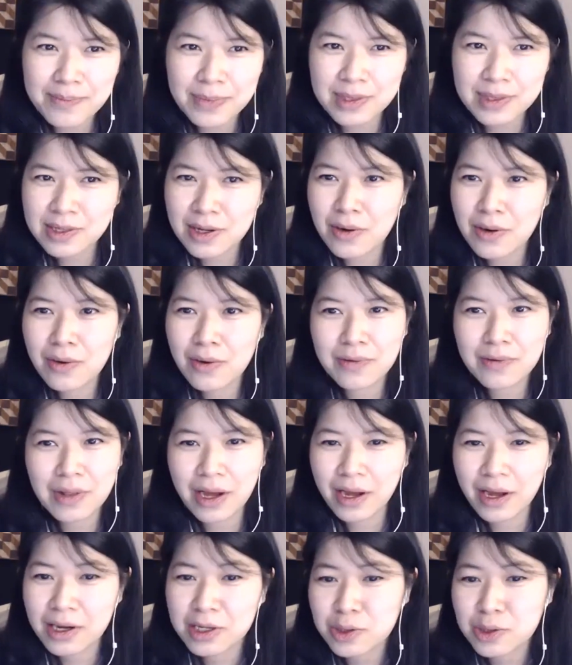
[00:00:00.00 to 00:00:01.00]
So you will
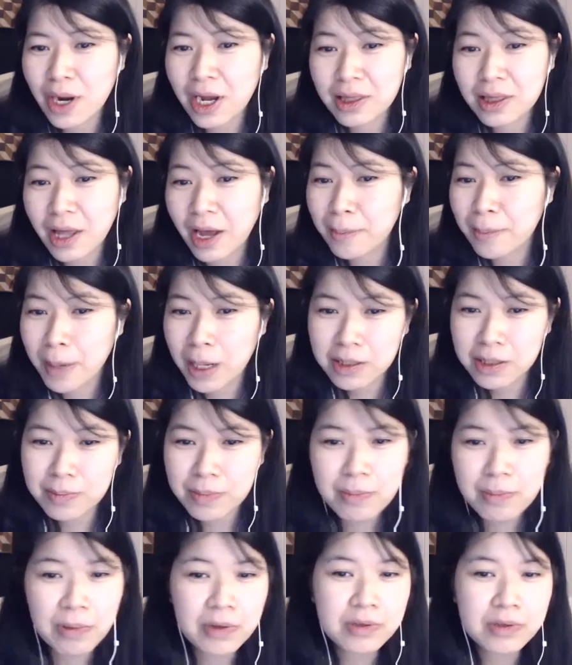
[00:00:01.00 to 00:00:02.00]
like attract like-minded
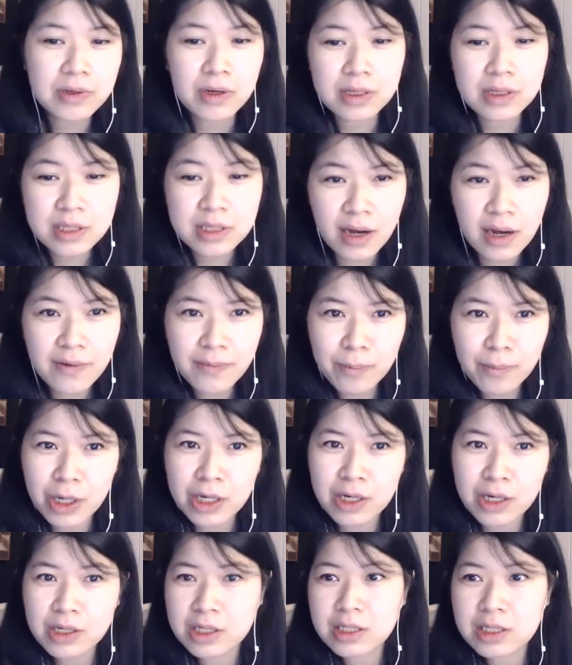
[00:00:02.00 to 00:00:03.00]
people to yourself
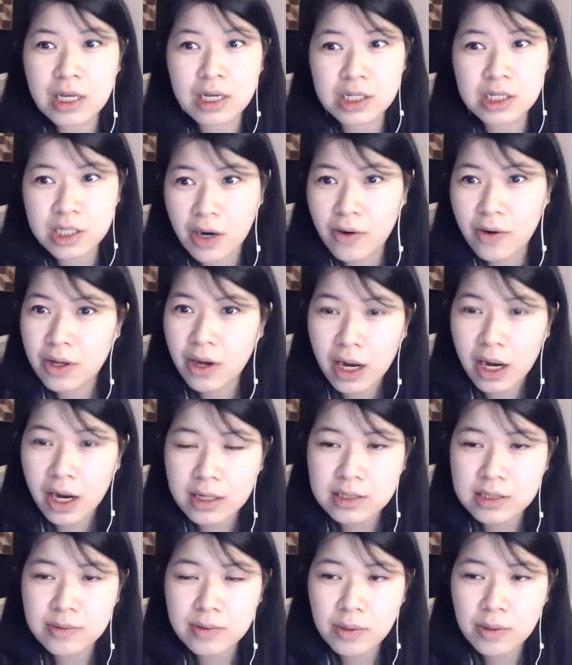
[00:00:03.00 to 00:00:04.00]
when you're just like sharing your
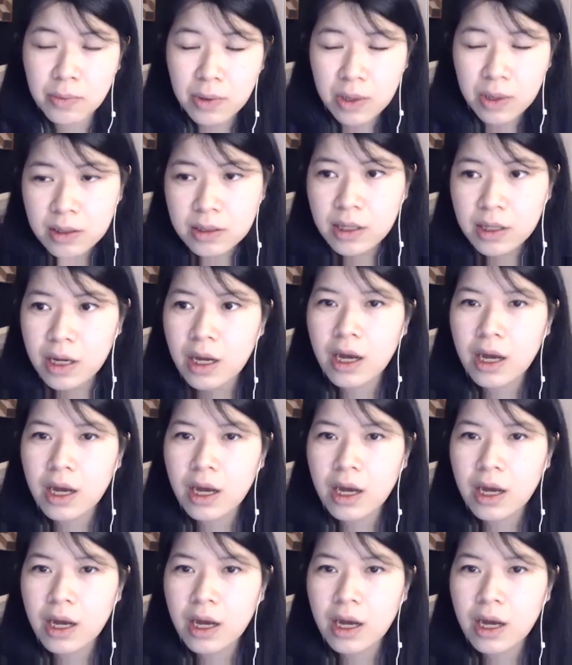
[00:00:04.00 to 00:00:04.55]
ideas with the world.